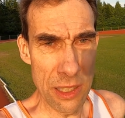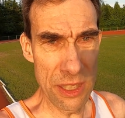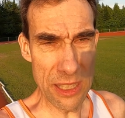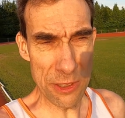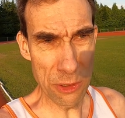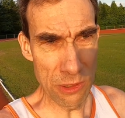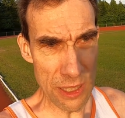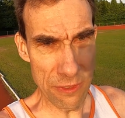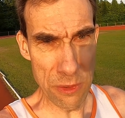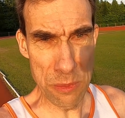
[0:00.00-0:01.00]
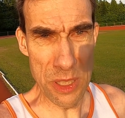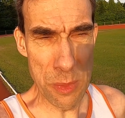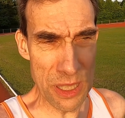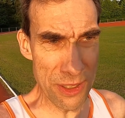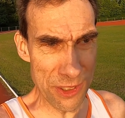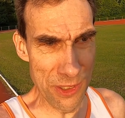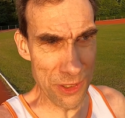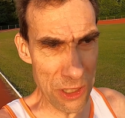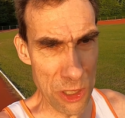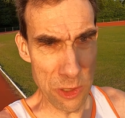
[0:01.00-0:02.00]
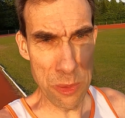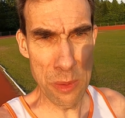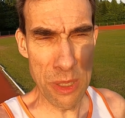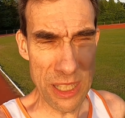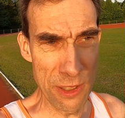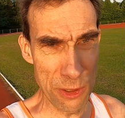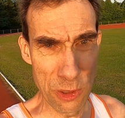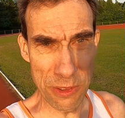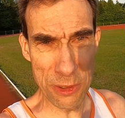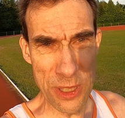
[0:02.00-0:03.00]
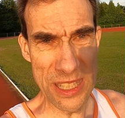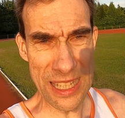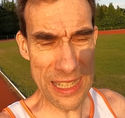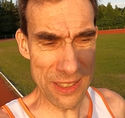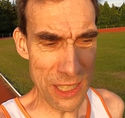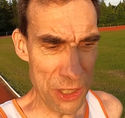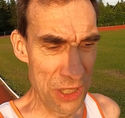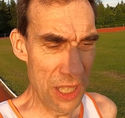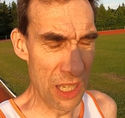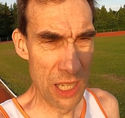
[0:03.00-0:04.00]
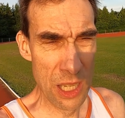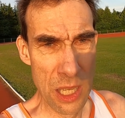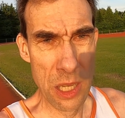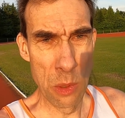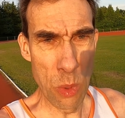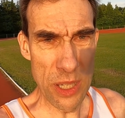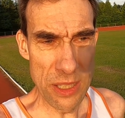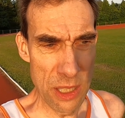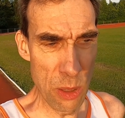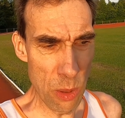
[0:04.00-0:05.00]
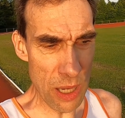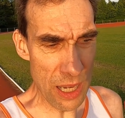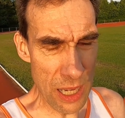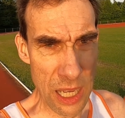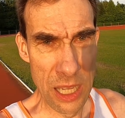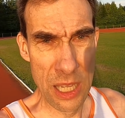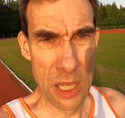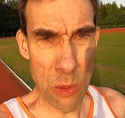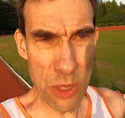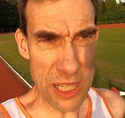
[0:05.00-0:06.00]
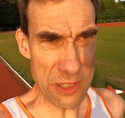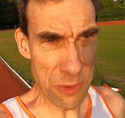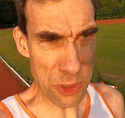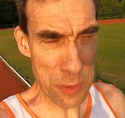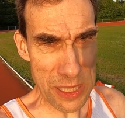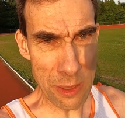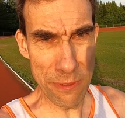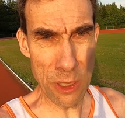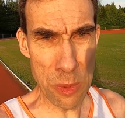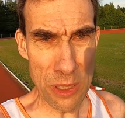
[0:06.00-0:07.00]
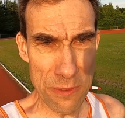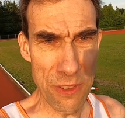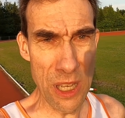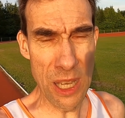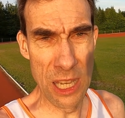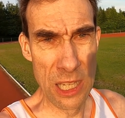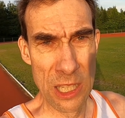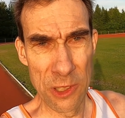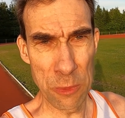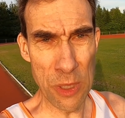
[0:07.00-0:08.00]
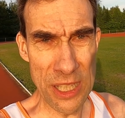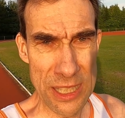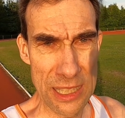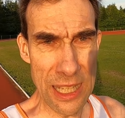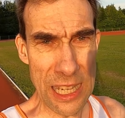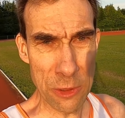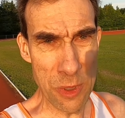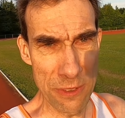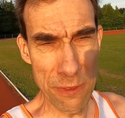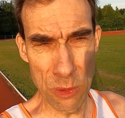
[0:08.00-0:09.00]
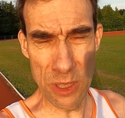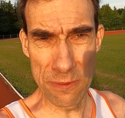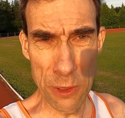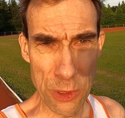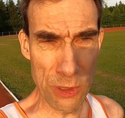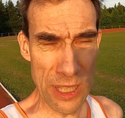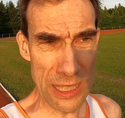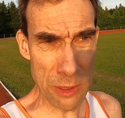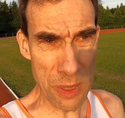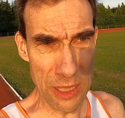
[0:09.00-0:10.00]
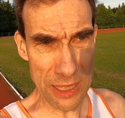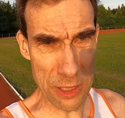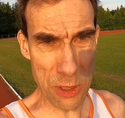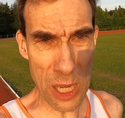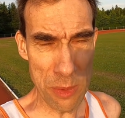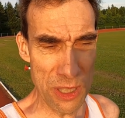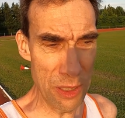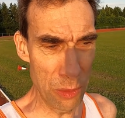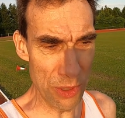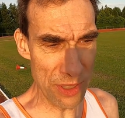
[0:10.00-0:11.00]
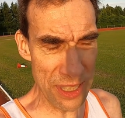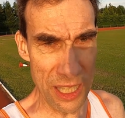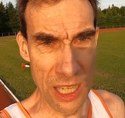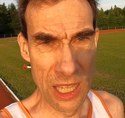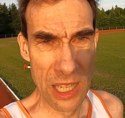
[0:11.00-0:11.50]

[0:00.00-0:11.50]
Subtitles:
I think that's sort of like for your middle distance sessions, maybe like a sort of a 3k session when you want to get some speed up, feel a bit of spring in your legs, feel the ground a bit like a track, but don't want the